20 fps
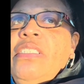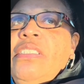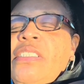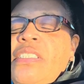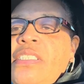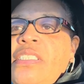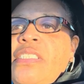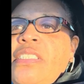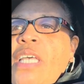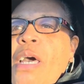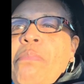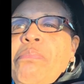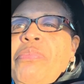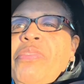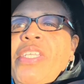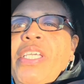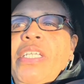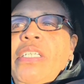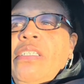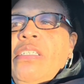
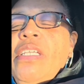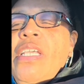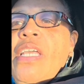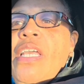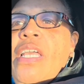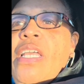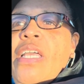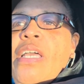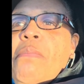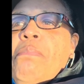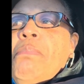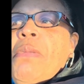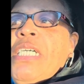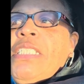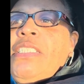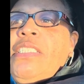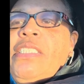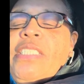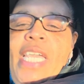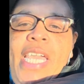something
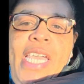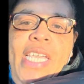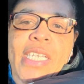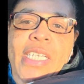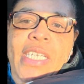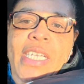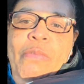Mustang.